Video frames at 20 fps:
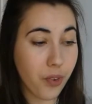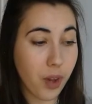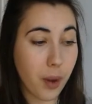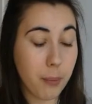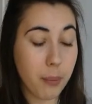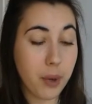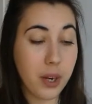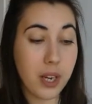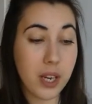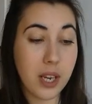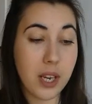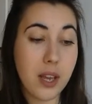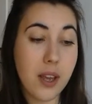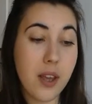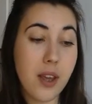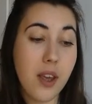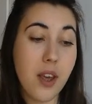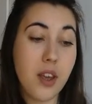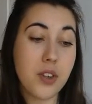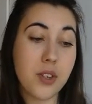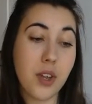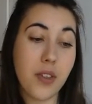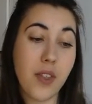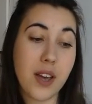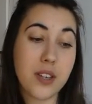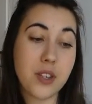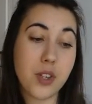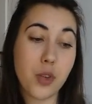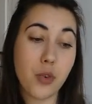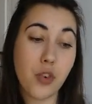company, so
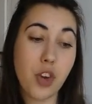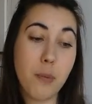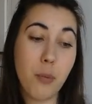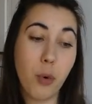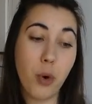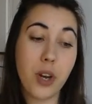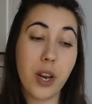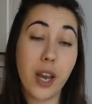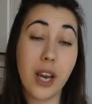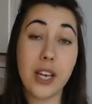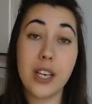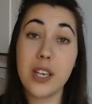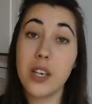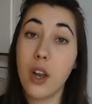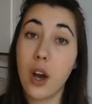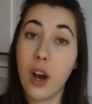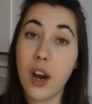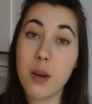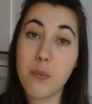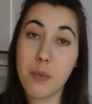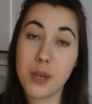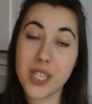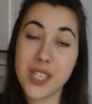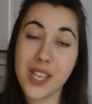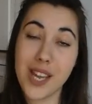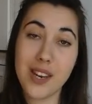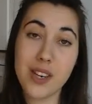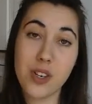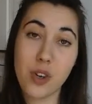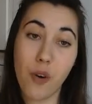that's
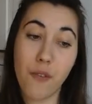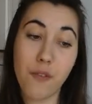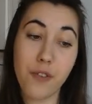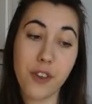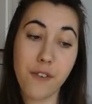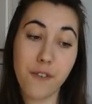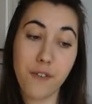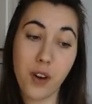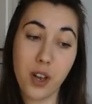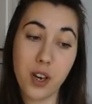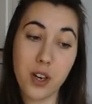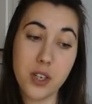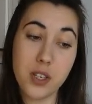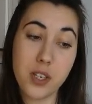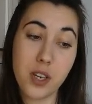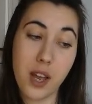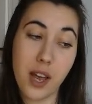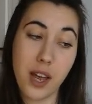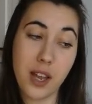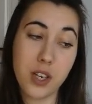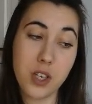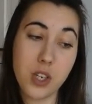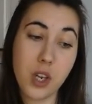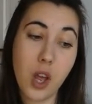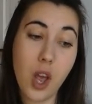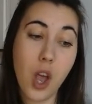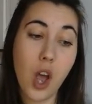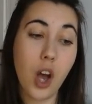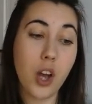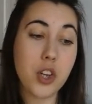3.89% of the fund, and
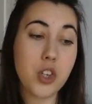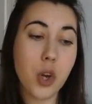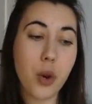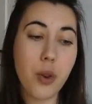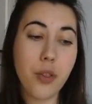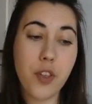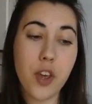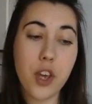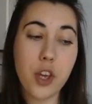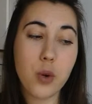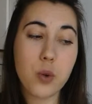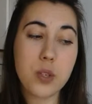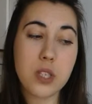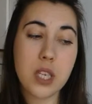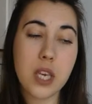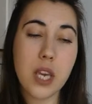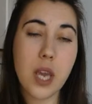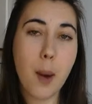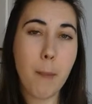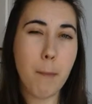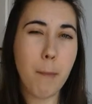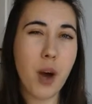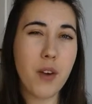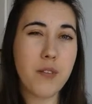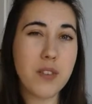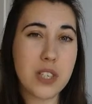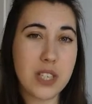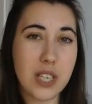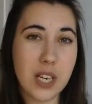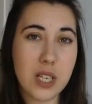I don't think you'll see above
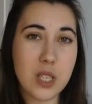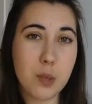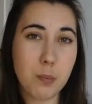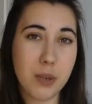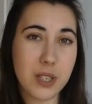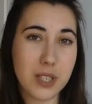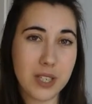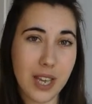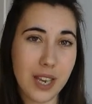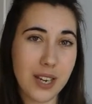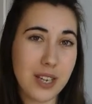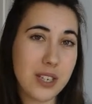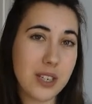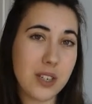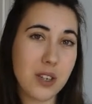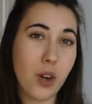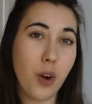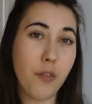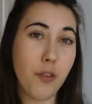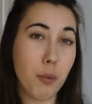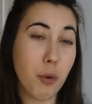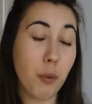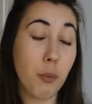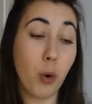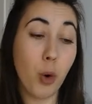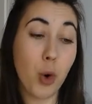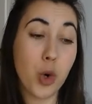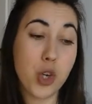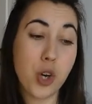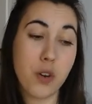6% of a
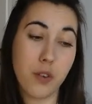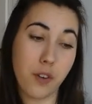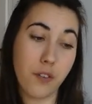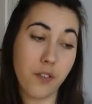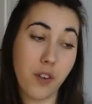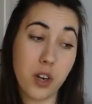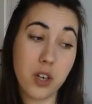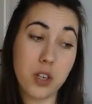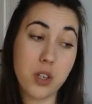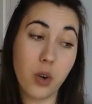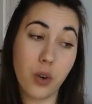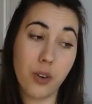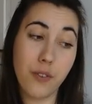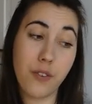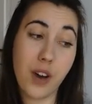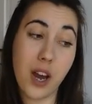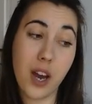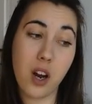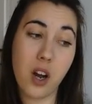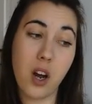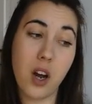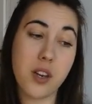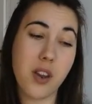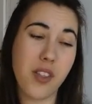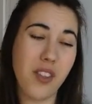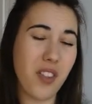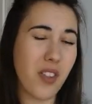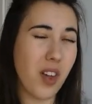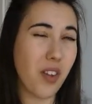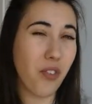proportion of a fund on Vanguard. I
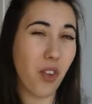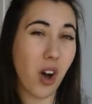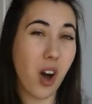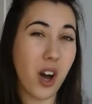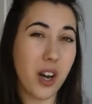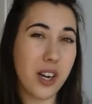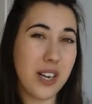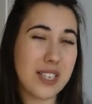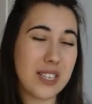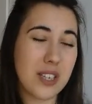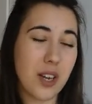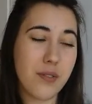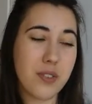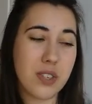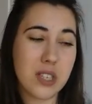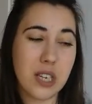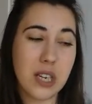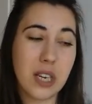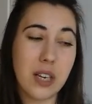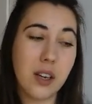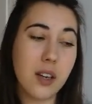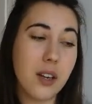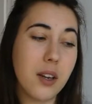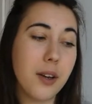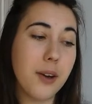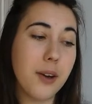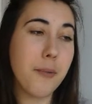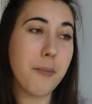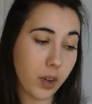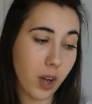think that's the highest I've seen.
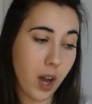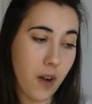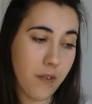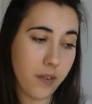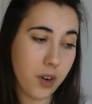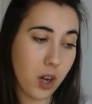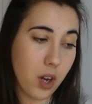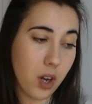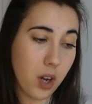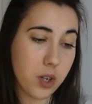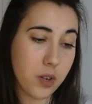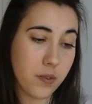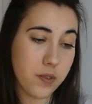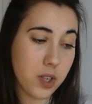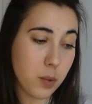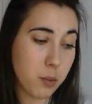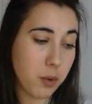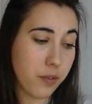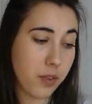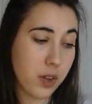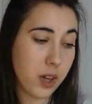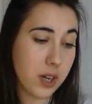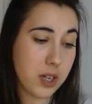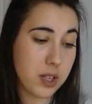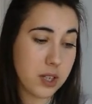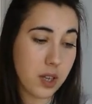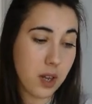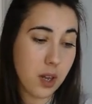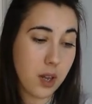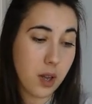I haven't heard of some of
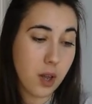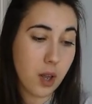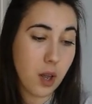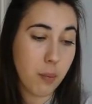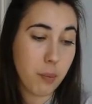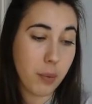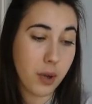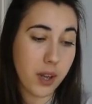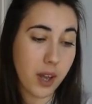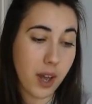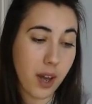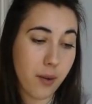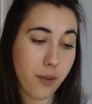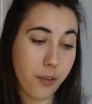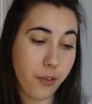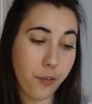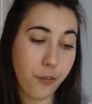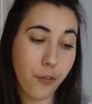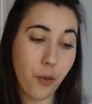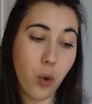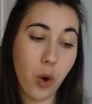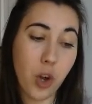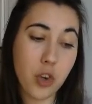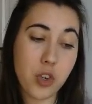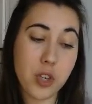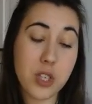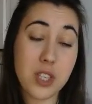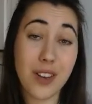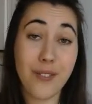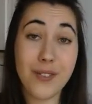these, but yeah, it's
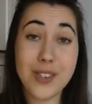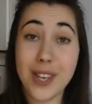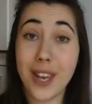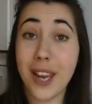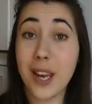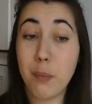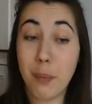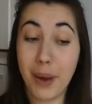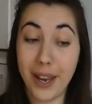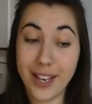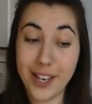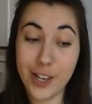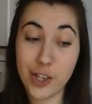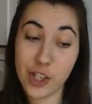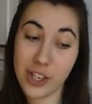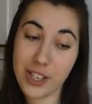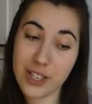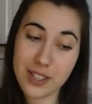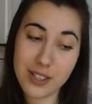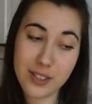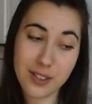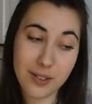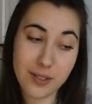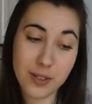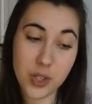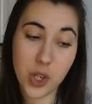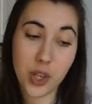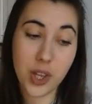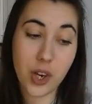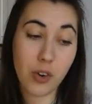478 pages,
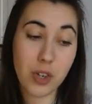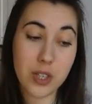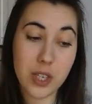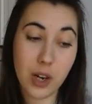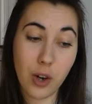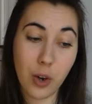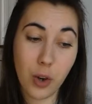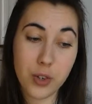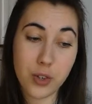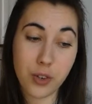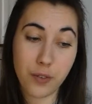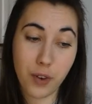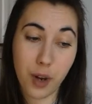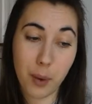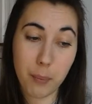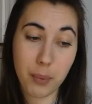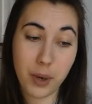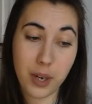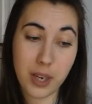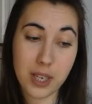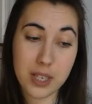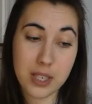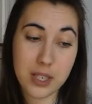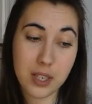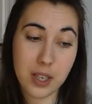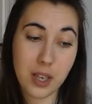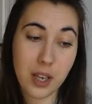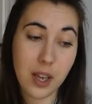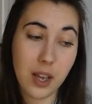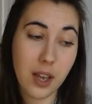so there is a lot of companies
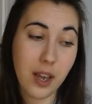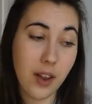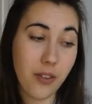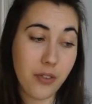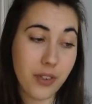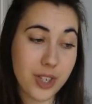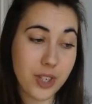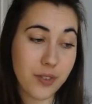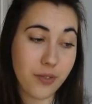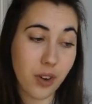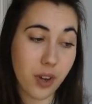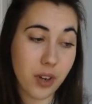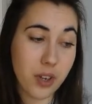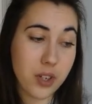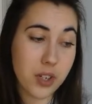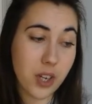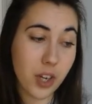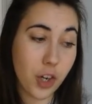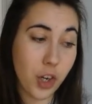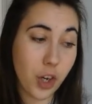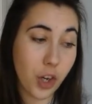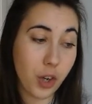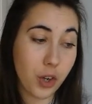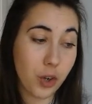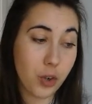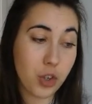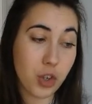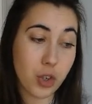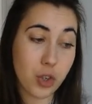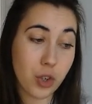in this fund, and you
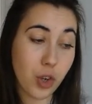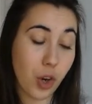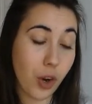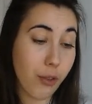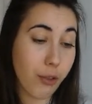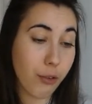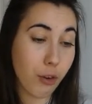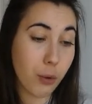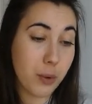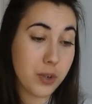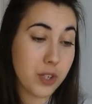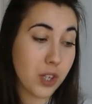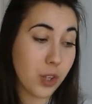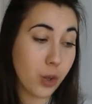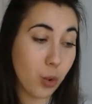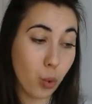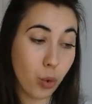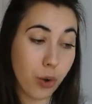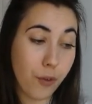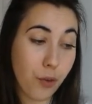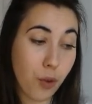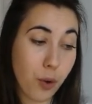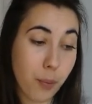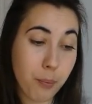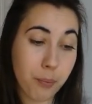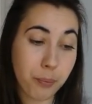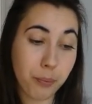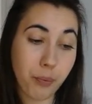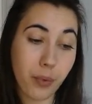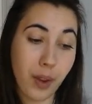can just go through and see all of
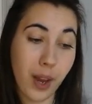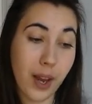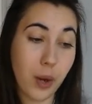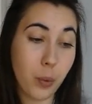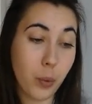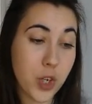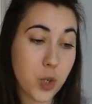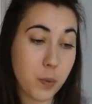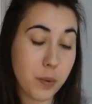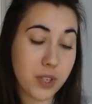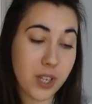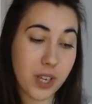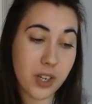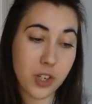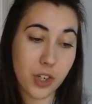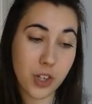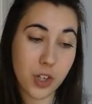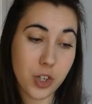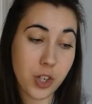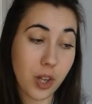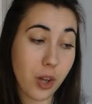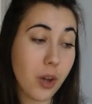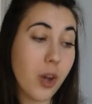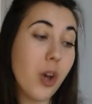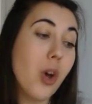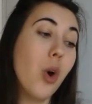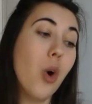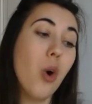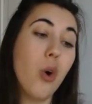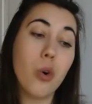them and which percentage. So
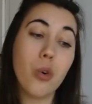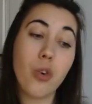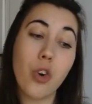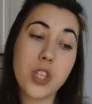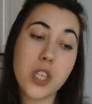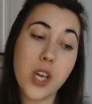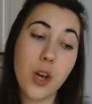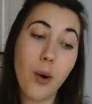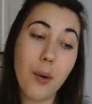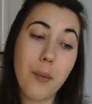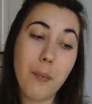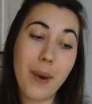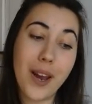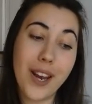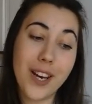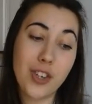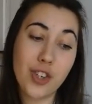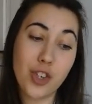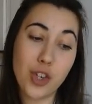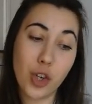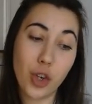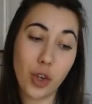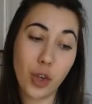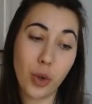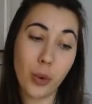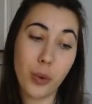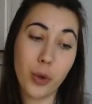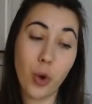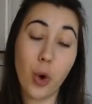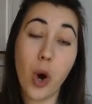already on page
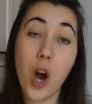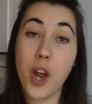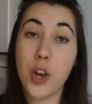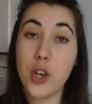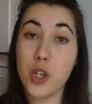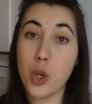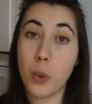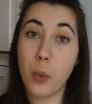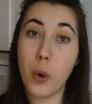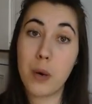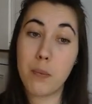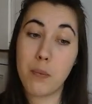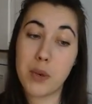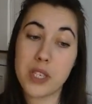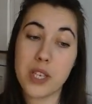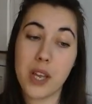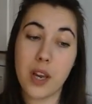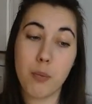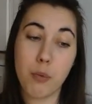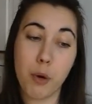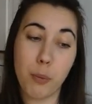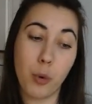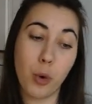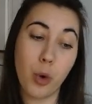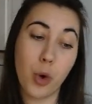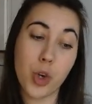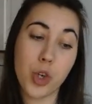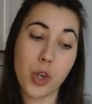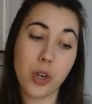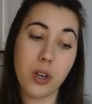2 you're under 1%
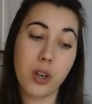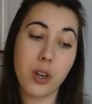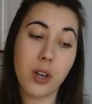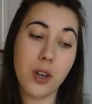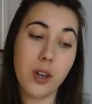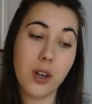proportion,